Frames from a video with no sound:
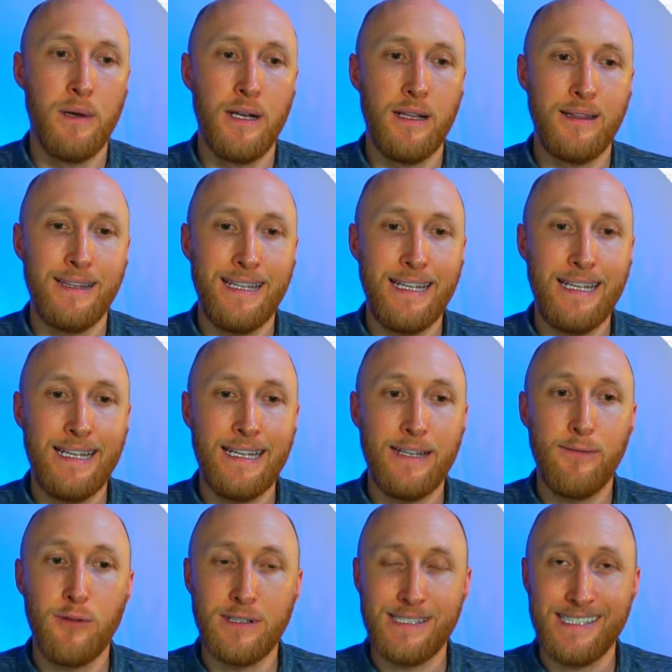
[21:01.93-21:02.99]
The
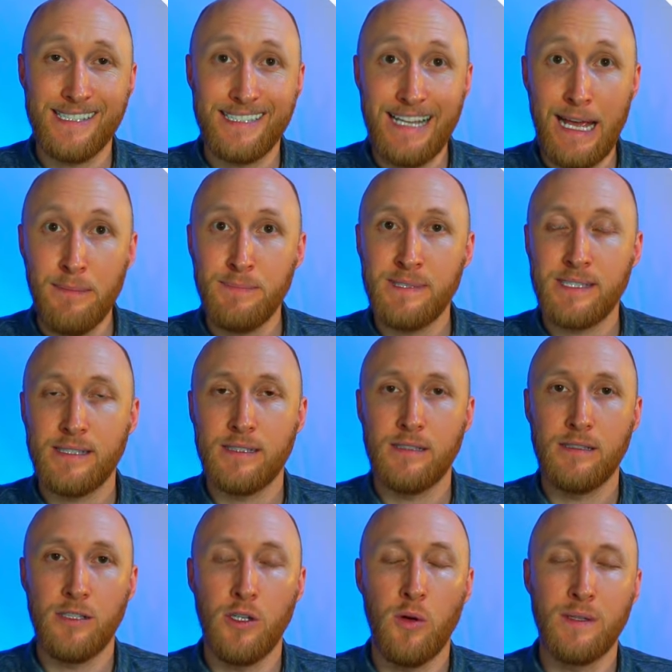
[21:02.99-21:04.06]
different steps,
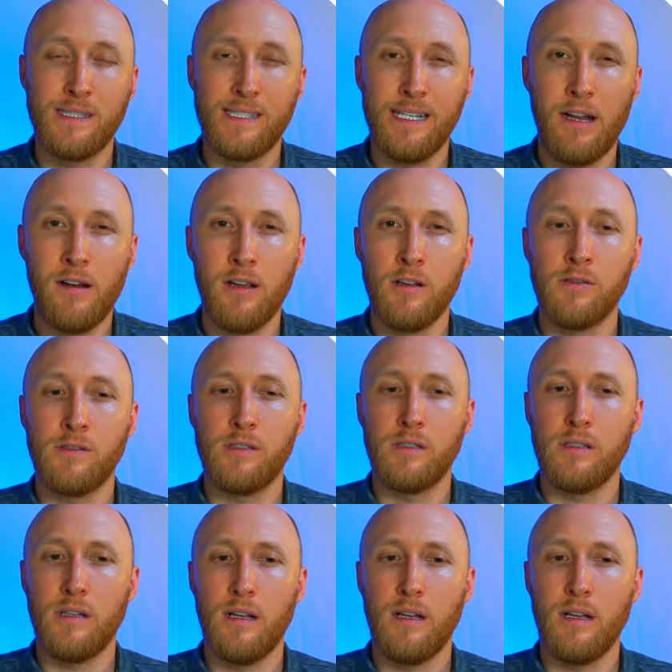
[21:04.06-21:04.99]
in scenarios,